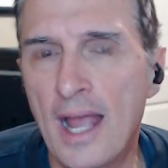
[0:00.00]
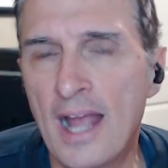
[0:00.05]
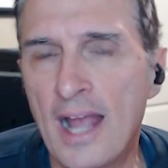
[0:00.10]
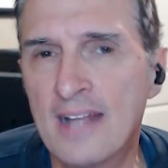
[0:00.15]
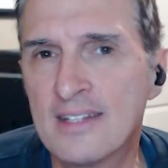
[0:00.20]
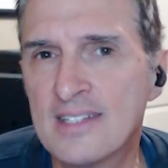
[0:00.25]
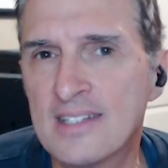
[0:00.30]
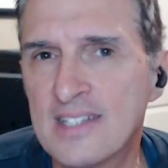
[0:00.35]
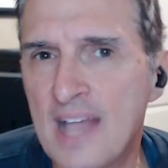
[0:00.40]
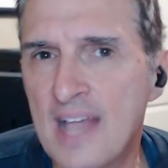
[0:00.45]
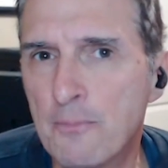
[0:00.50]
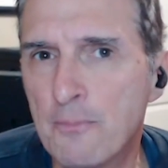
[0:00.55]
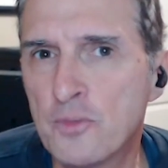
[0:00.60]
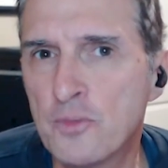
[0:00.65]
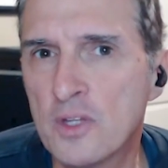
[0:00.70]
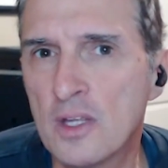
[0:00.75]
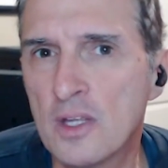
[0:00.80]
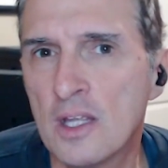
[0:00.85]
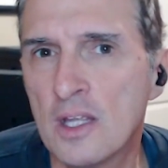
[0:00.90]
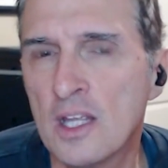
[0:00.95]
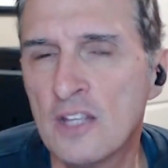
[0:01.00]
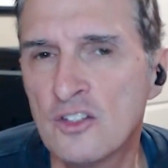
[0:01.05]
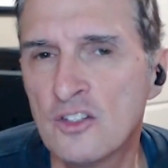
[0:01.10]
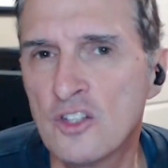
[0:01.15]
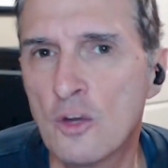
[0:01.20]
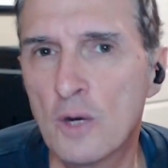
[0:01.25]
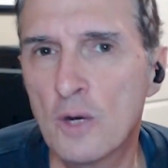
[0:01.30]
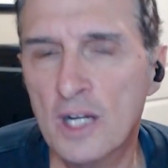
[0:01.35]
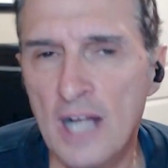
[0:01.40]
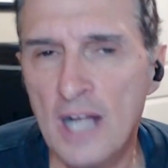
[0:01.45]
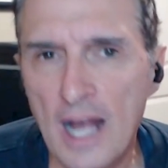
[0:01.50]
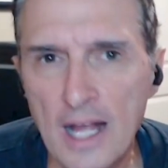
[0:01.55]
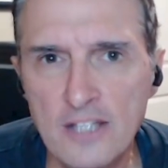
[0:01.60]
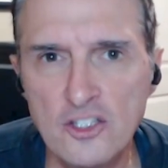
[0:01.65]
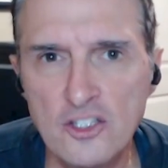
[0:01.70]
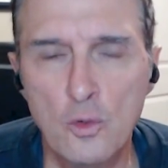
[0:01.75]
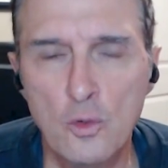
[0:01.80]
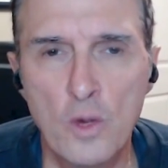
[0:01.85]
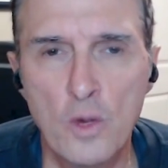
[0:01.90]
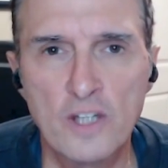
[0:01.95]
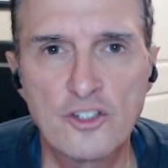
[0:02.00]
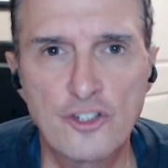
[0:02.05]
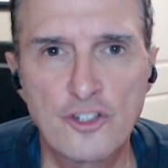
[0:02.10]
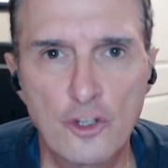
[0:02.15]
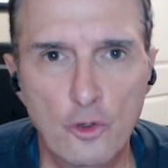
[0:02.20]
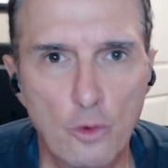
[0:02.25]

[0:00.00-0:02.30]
Except, is there a consequence